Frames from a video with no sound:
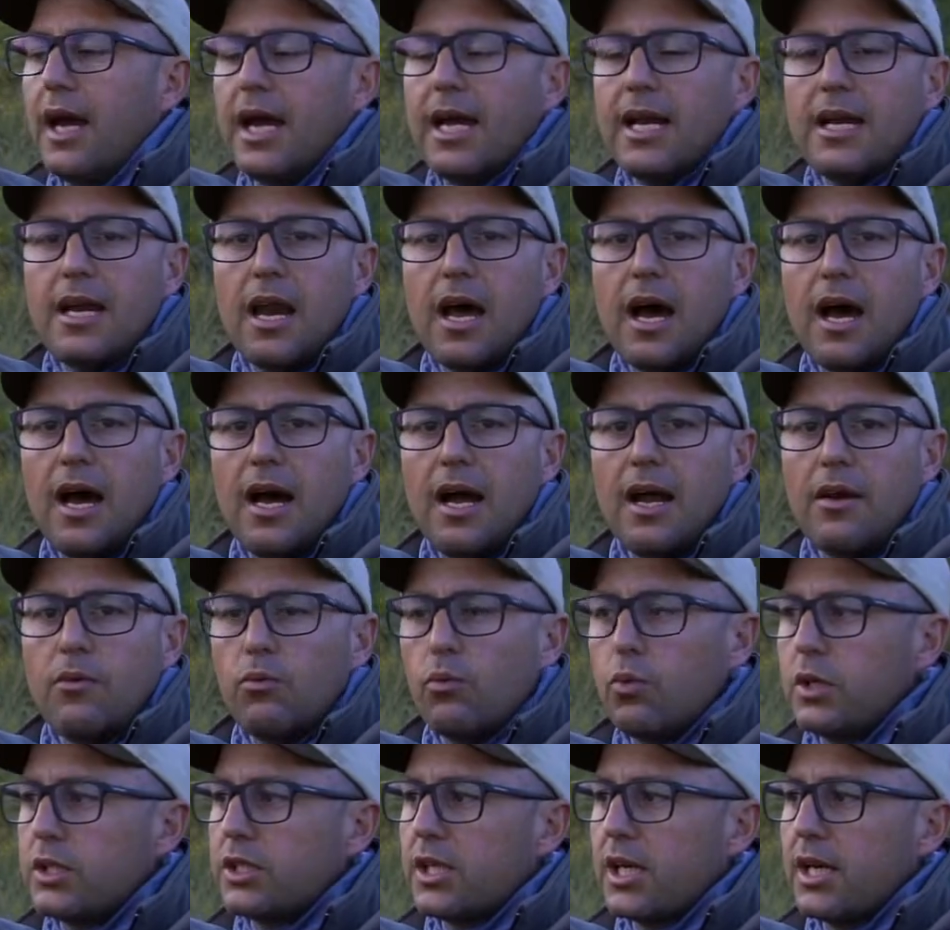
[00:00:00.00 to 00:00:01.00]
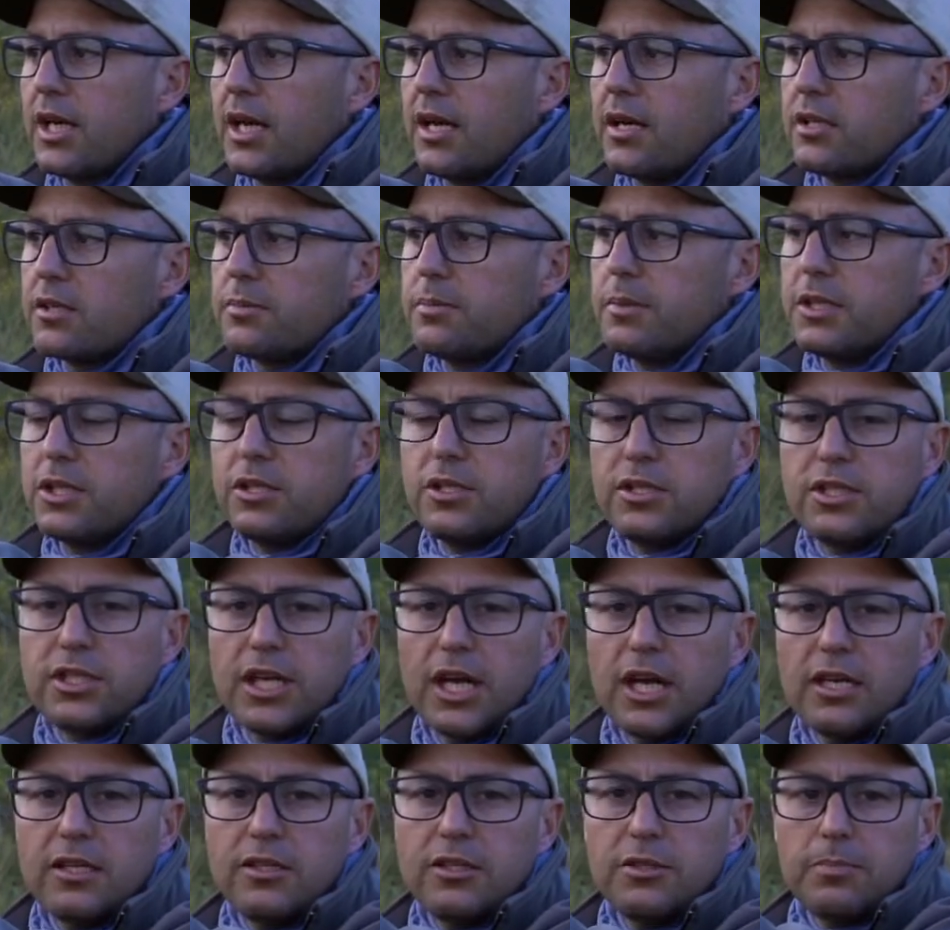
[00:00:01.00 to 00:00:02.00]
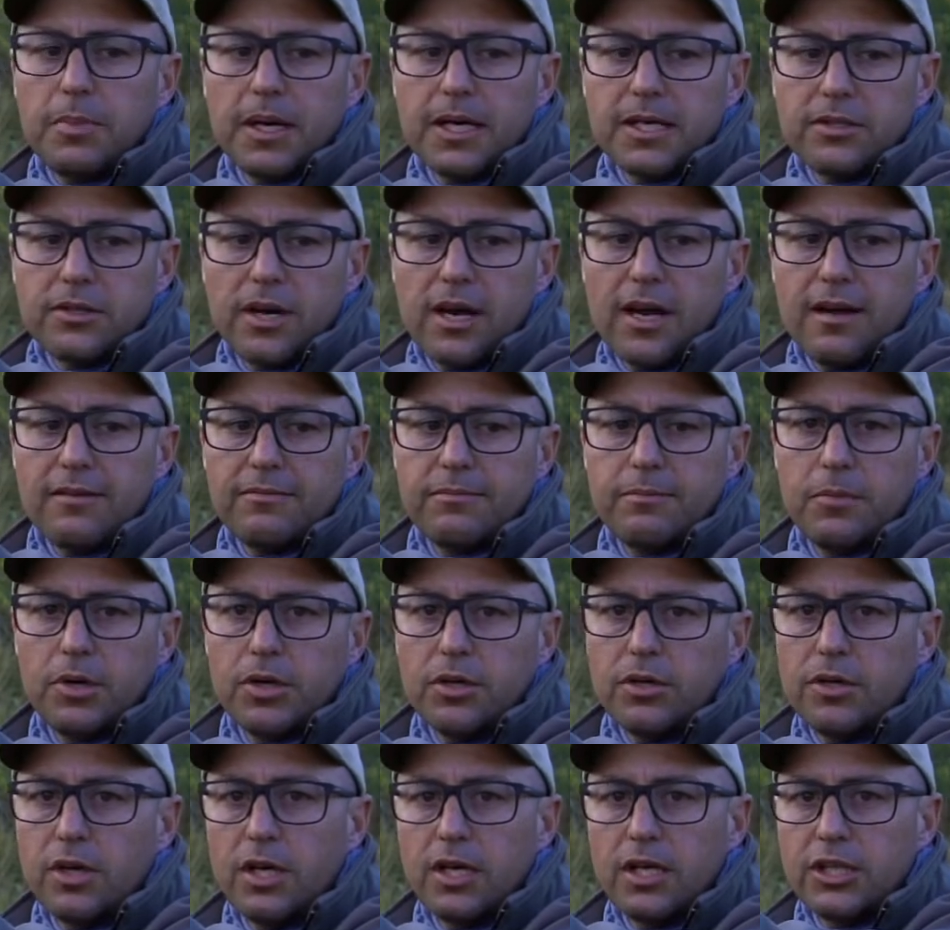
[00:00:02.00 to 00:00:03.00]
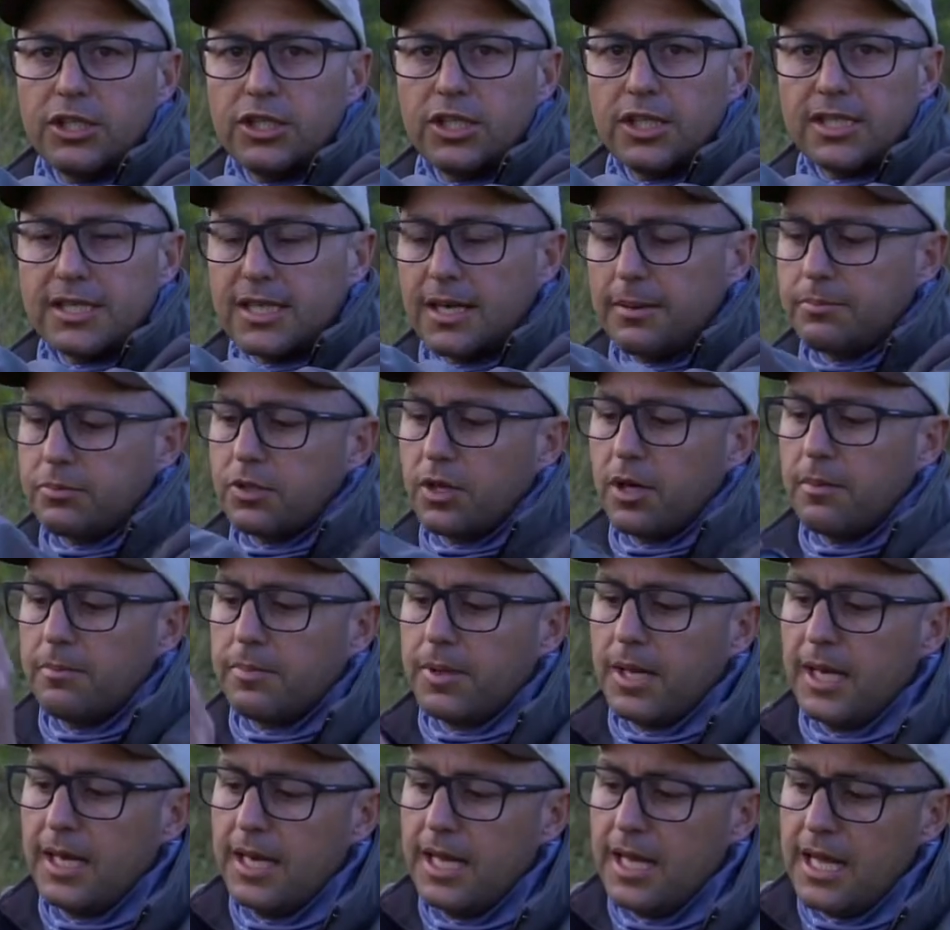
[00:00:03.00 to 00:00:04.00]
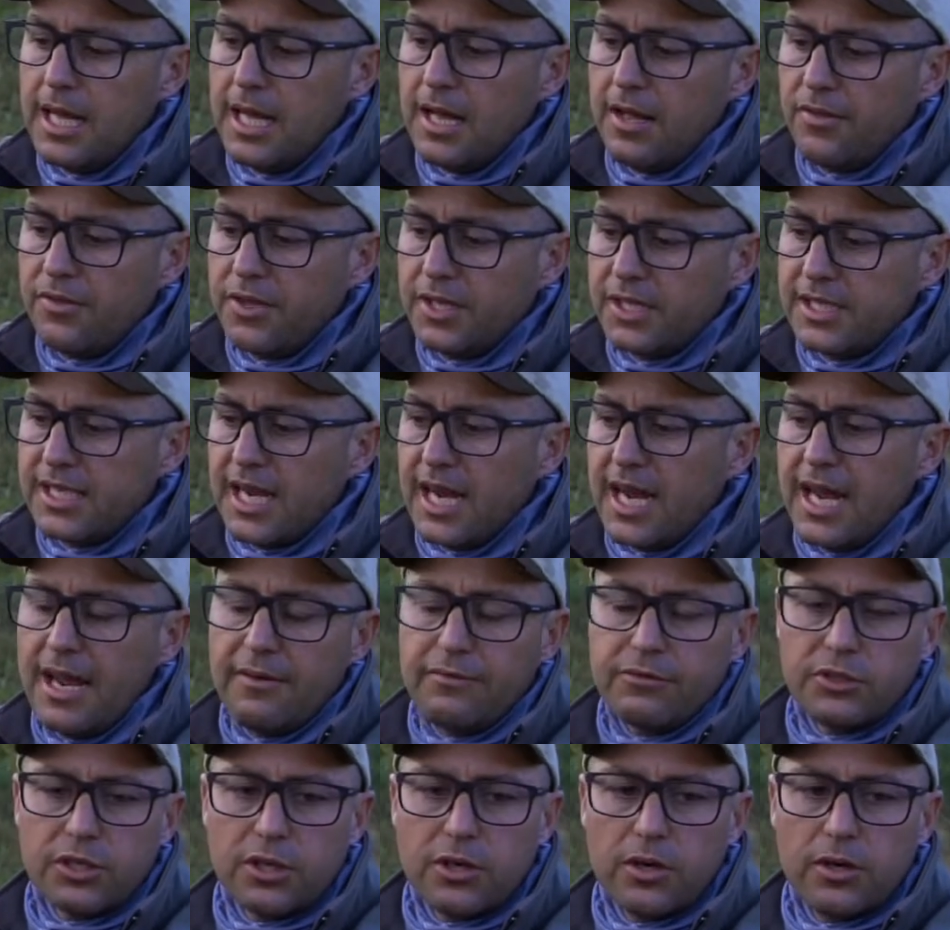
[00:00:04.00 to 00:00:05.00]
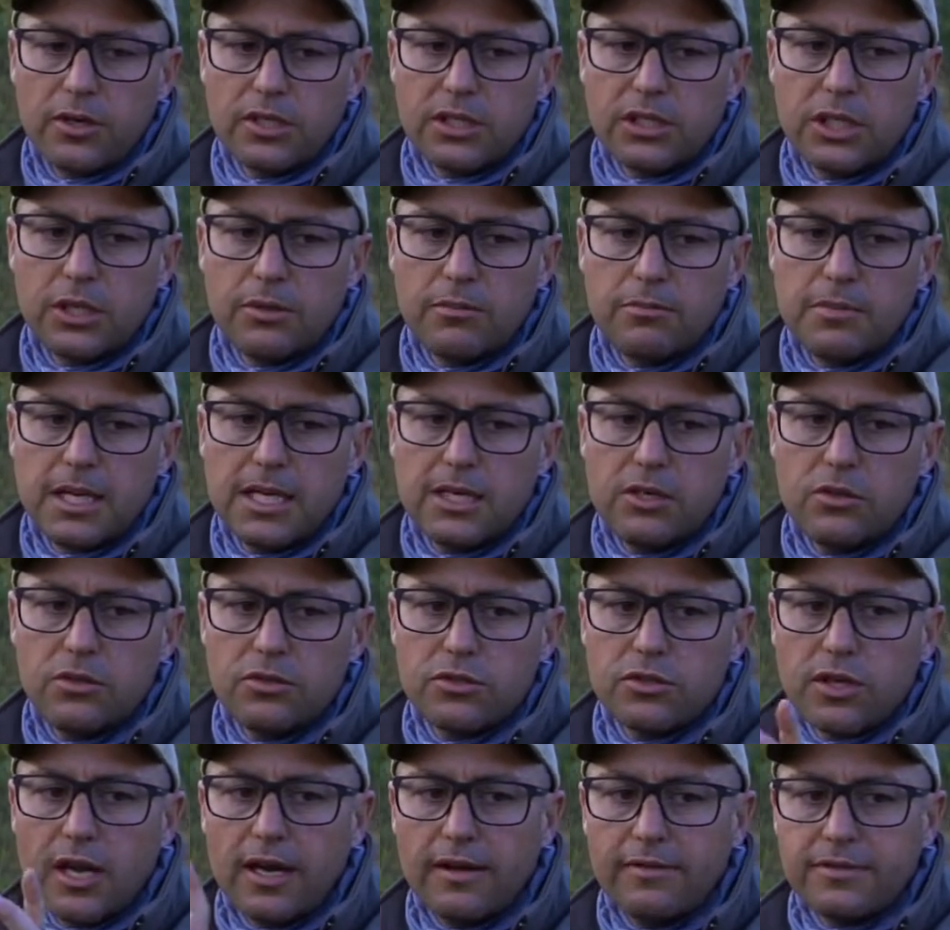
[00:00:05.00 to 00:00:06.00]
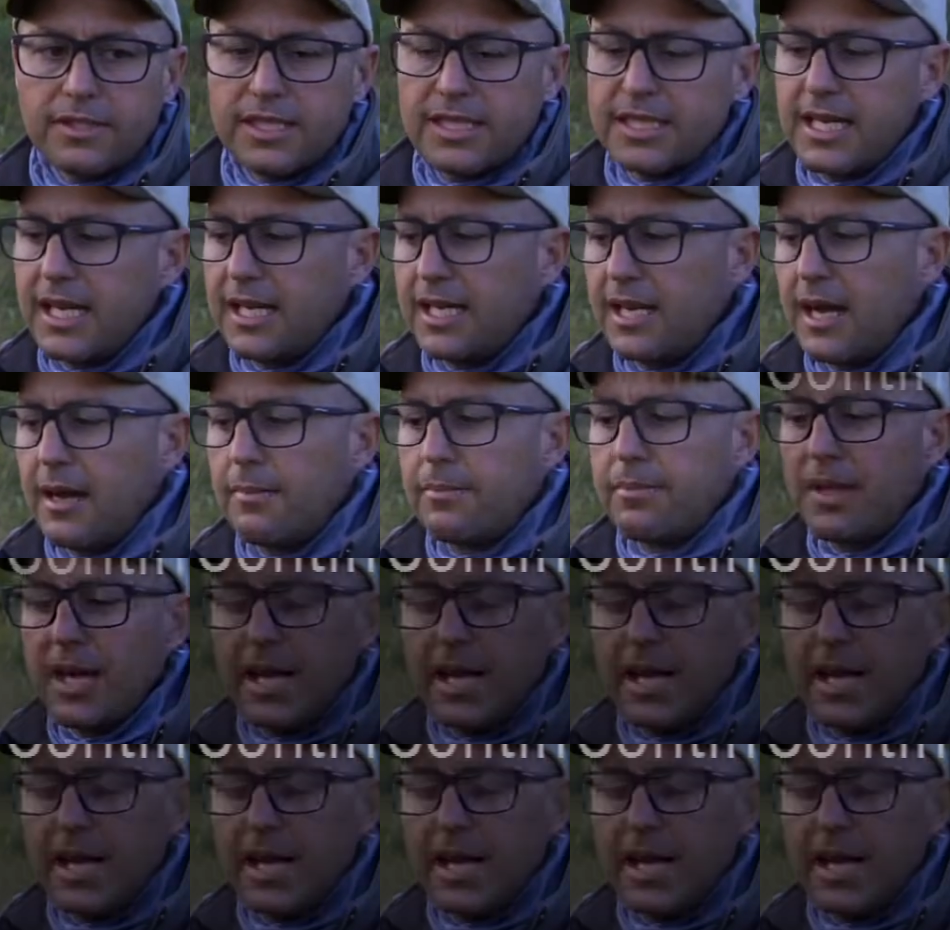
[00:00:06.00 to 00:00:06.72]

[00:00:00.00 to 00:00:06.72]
A9 which allows me to change my drive mode just up top here. This I have to go into a menu, so I've set up the